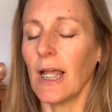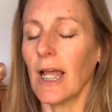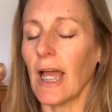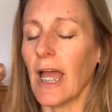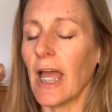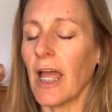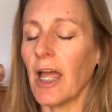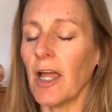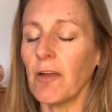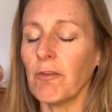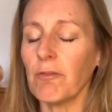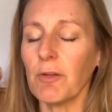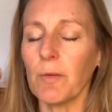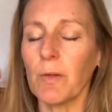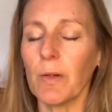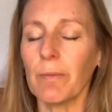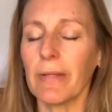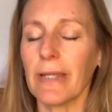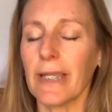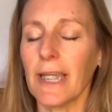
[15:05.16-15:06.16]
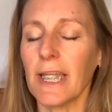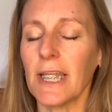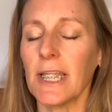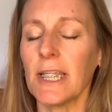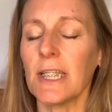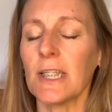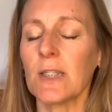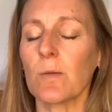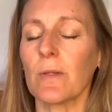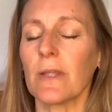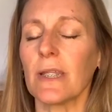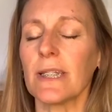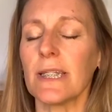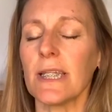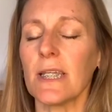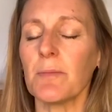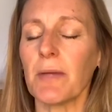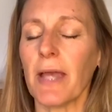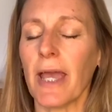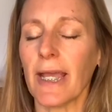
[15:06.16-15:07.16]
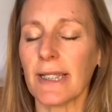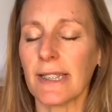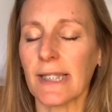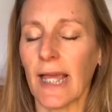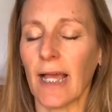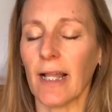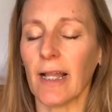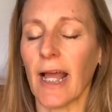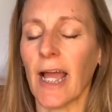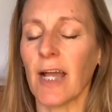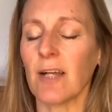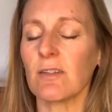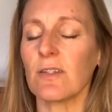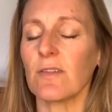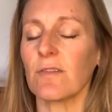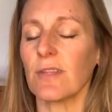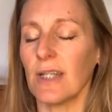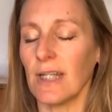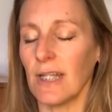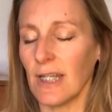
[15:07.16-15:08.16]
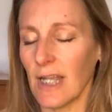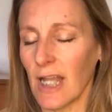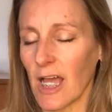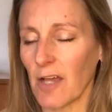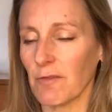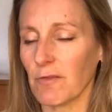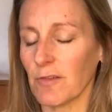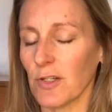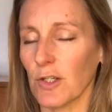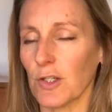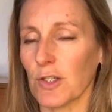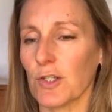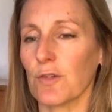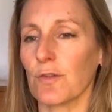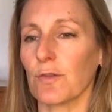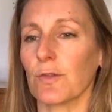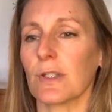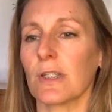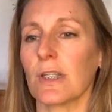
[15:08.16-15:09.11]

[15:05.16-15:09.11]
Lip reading: Everyone begins with a deep exhale out of the left nostril.